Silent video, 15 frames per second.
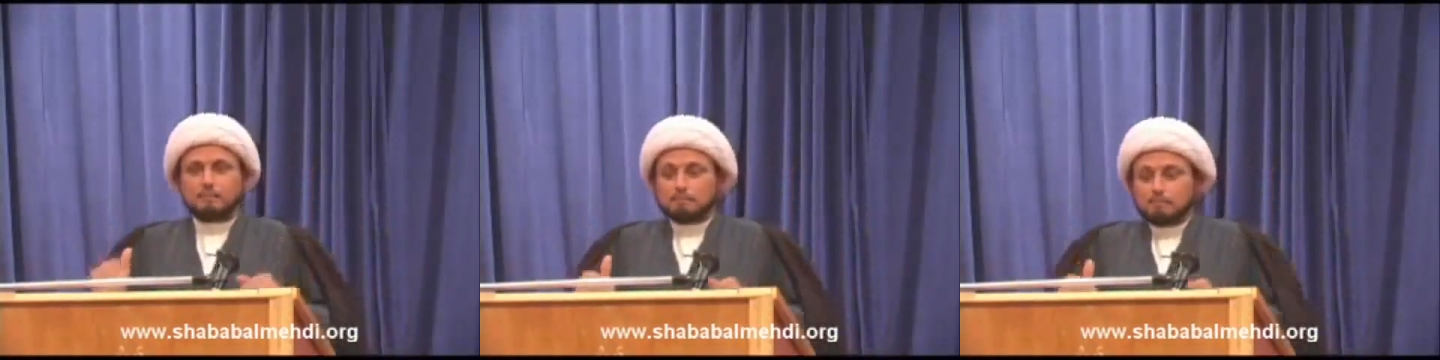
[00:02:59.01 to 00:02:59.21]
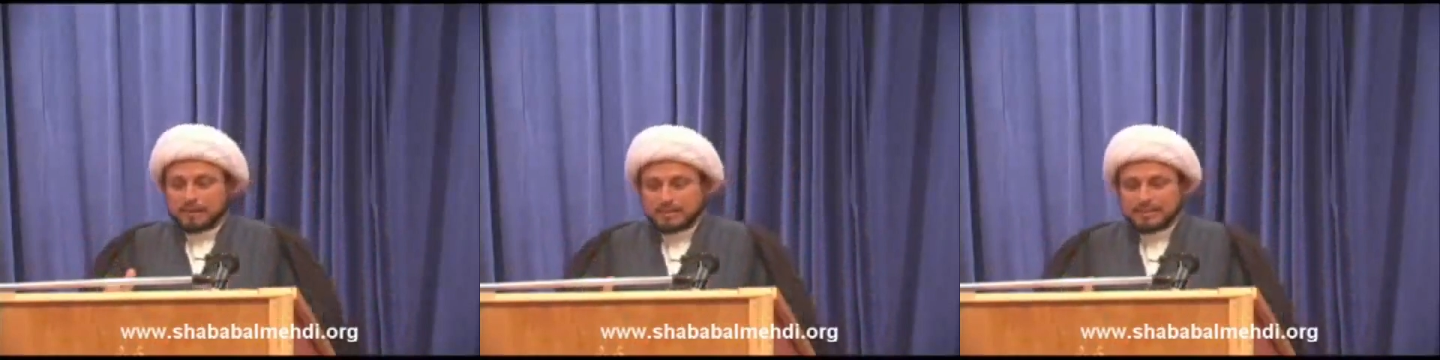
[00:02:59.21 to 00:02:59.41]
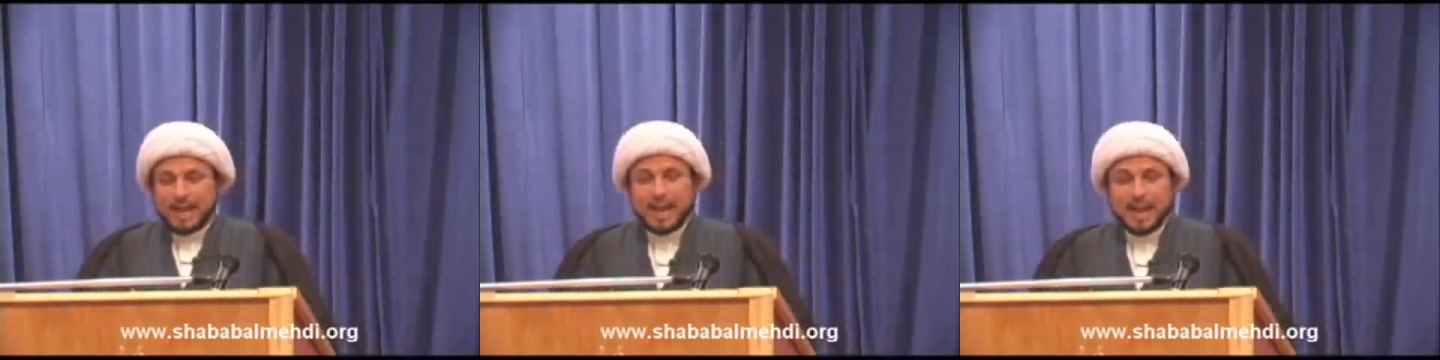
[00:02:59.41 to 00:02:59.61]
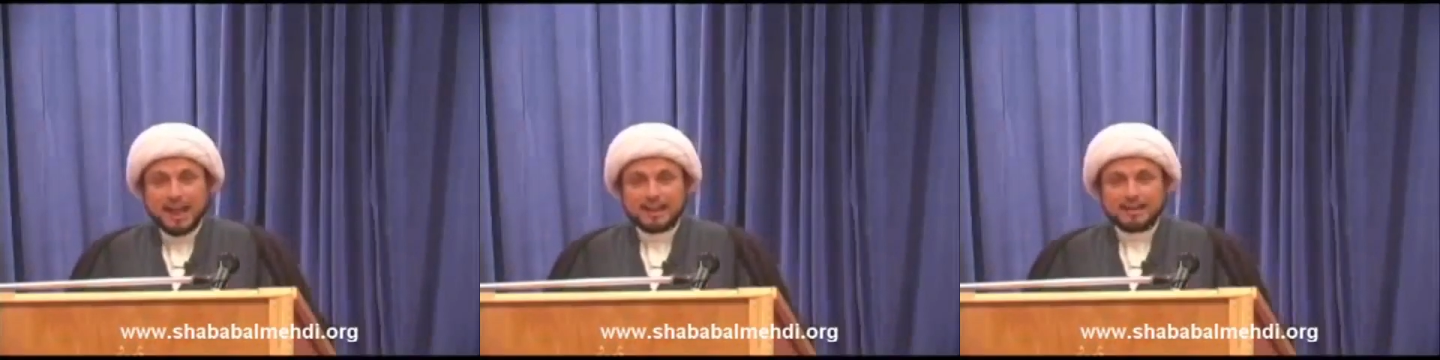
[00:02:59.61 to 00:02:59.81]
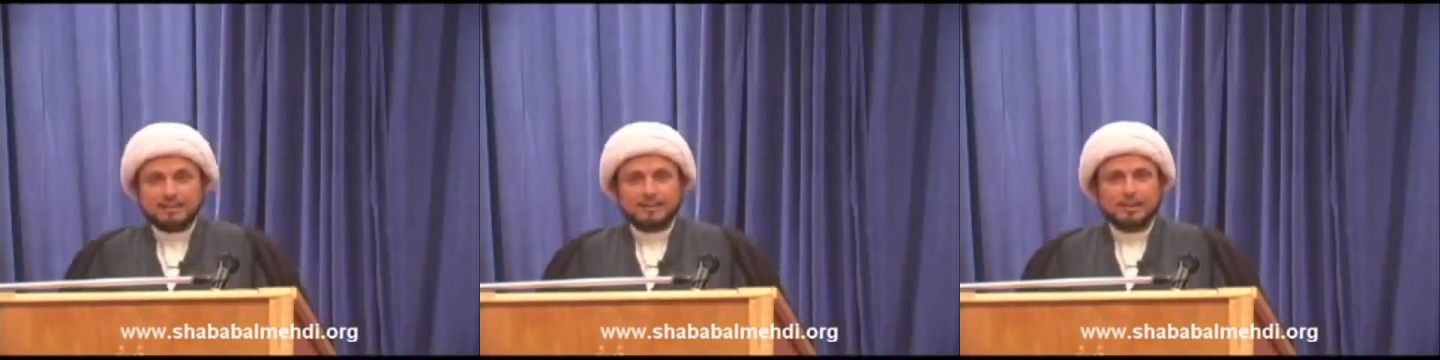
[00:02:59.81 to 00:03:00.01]
But
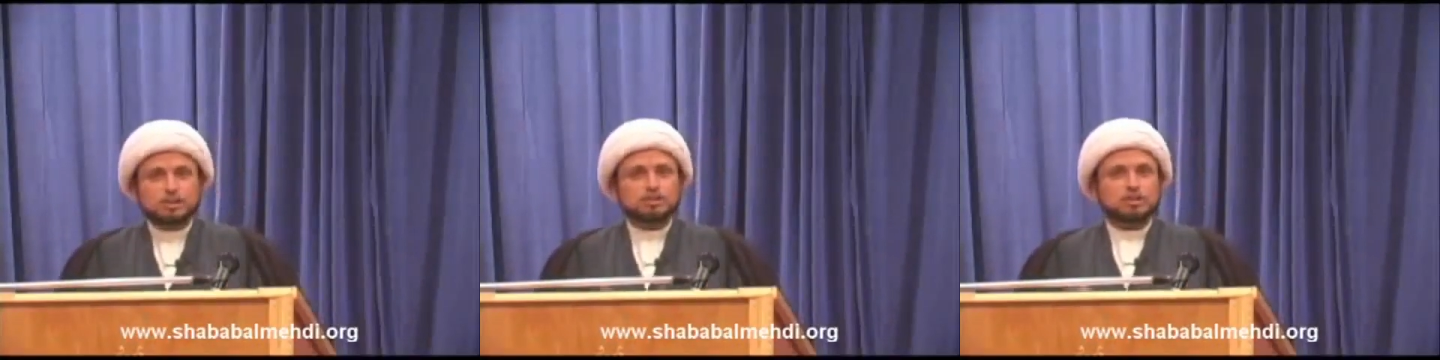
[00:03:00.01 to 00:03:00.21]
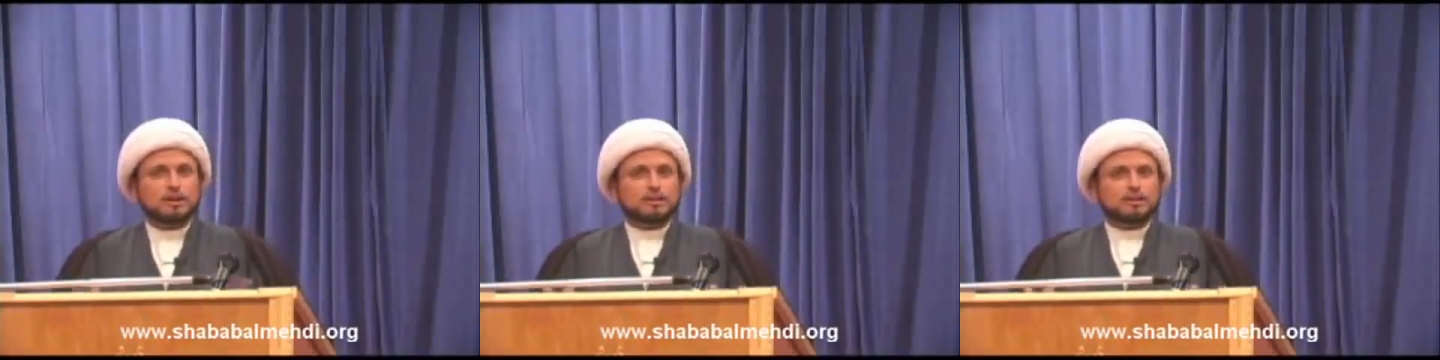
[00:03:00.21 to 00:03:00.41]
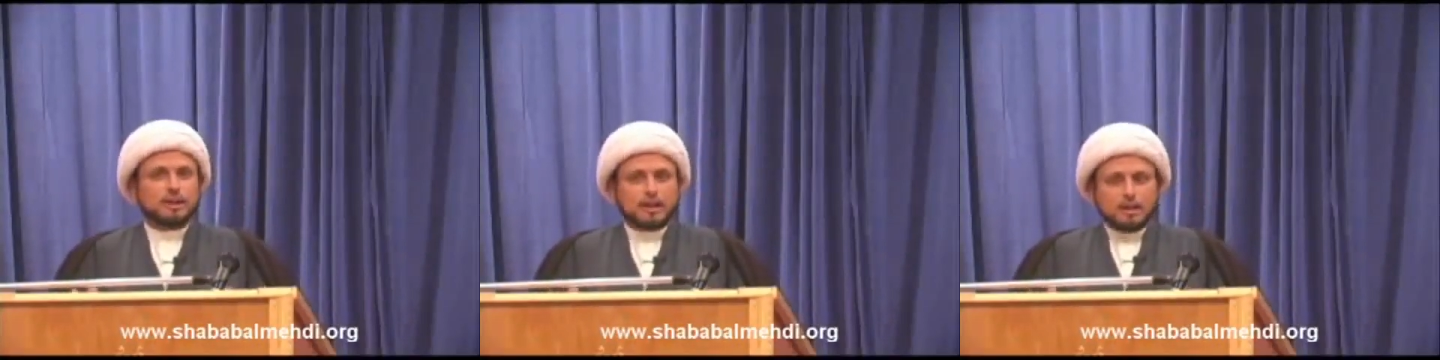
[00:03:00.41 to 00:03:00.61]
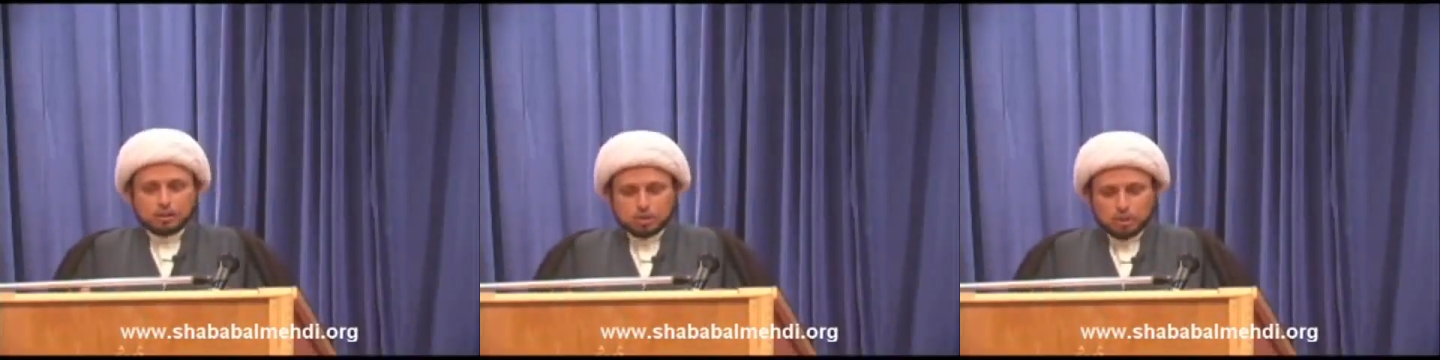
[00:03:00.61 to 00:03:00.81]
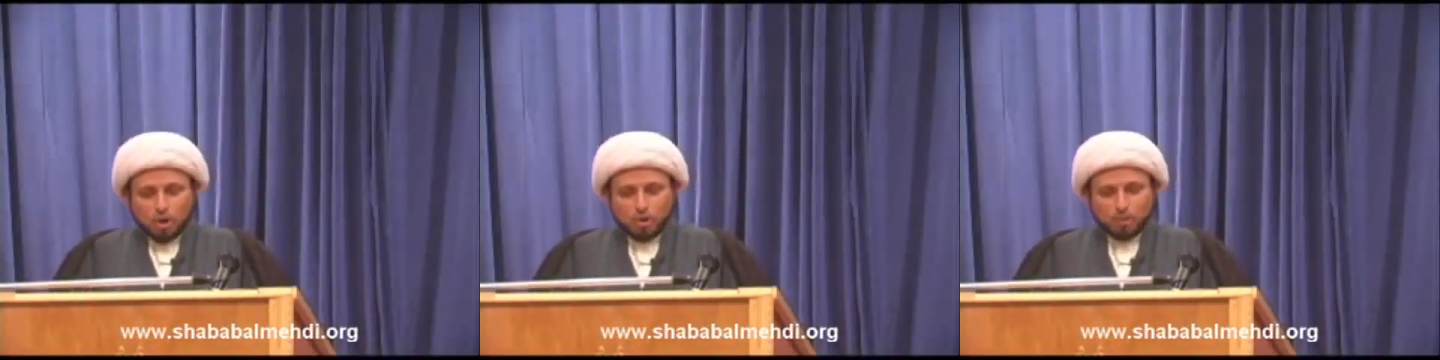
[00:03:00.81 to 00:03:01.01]
then he started.
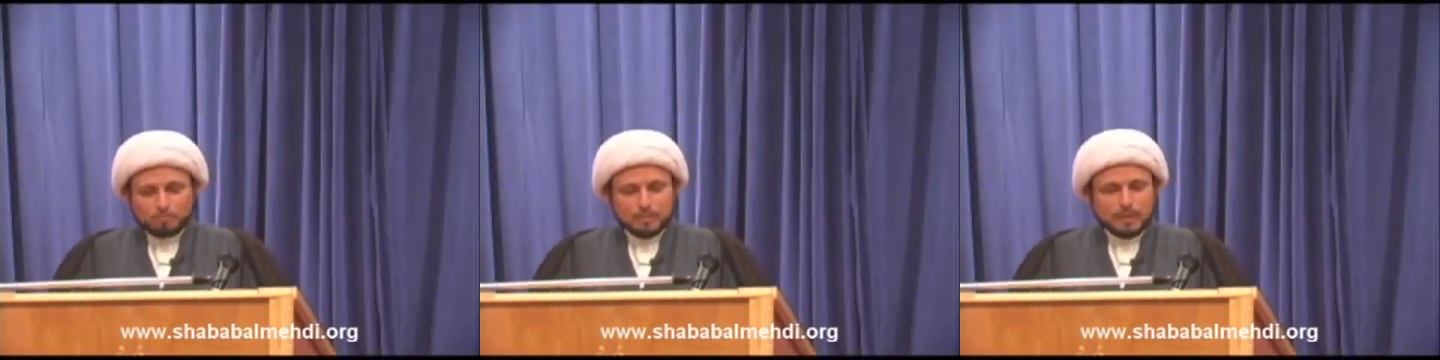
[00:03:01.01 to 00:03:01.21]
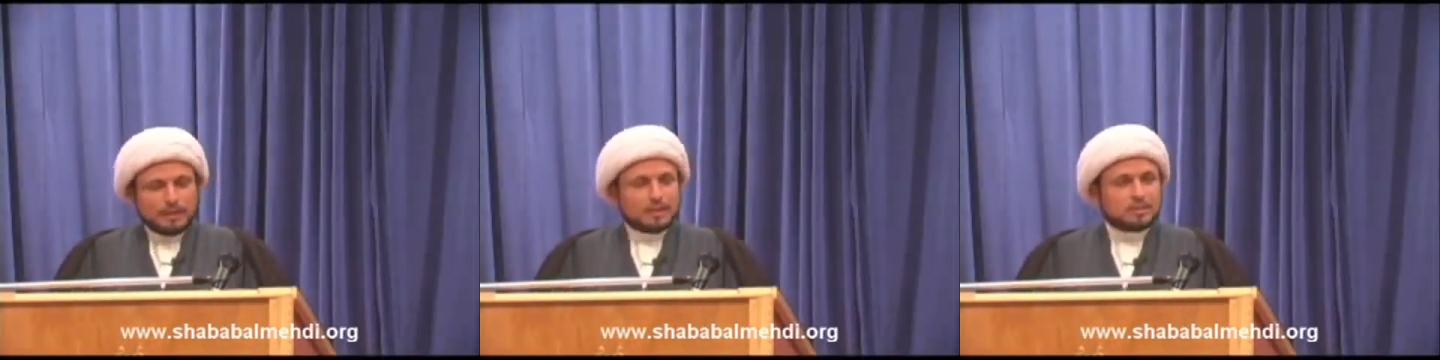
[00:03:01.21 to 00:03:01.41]
So